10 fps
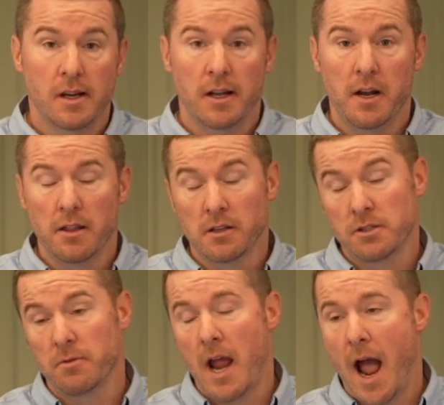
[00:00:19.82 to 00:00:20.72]
another
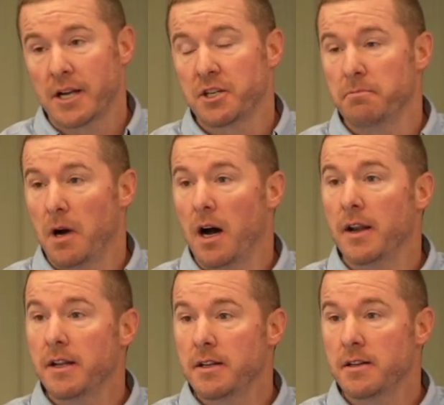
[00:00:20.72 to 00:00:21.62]
is reaction
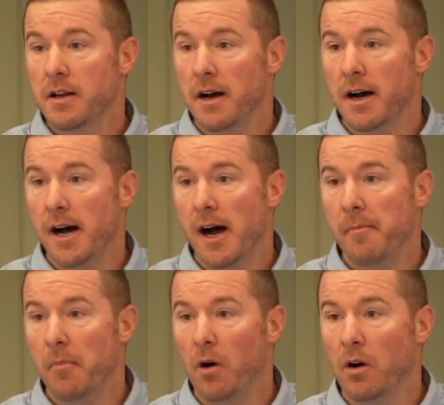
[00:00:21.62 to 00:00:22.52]
bonded,
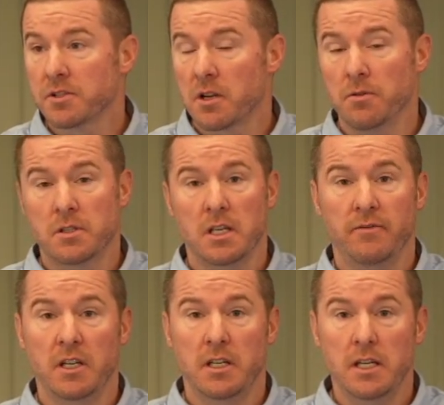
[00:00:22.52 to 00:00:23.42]
also
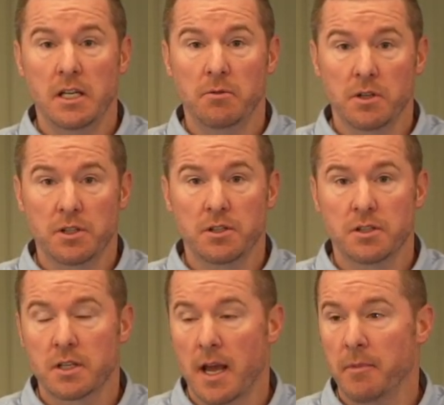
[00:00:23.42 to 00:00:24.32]
CVD, which
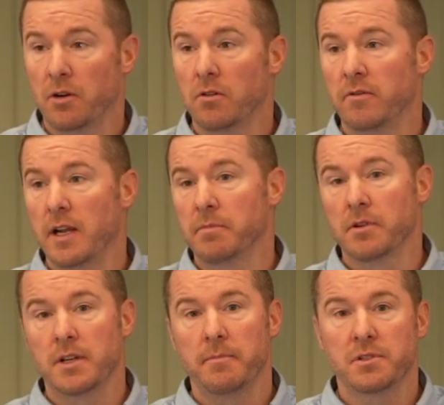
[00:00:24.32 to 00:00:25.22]
is chemical
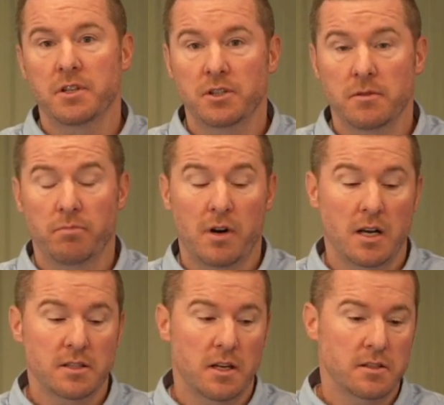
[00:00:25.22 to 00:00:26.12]
vapor deposition
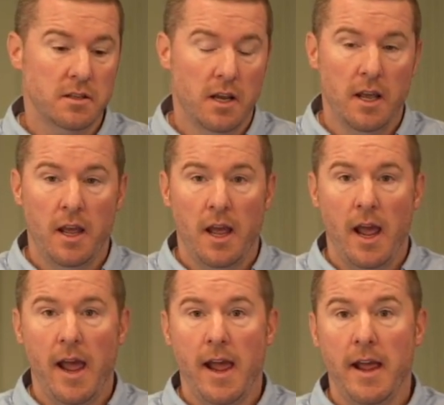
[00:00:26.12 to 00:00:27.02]
process,
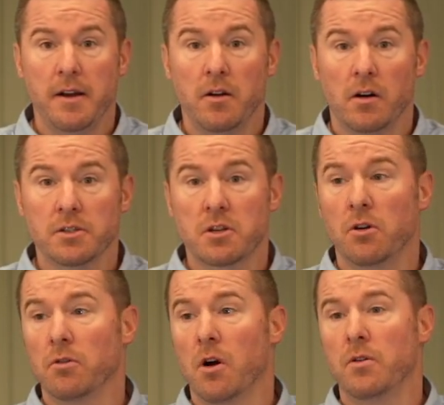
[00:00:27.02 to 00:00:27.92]
and also
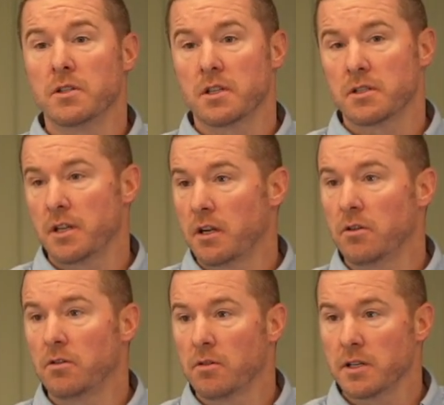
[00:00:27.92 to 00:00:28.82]
grown as a single
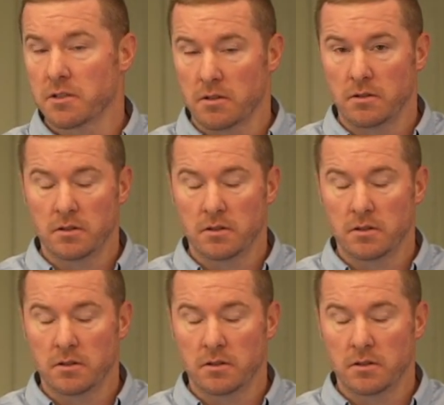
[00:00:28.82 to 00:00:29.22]
crystal.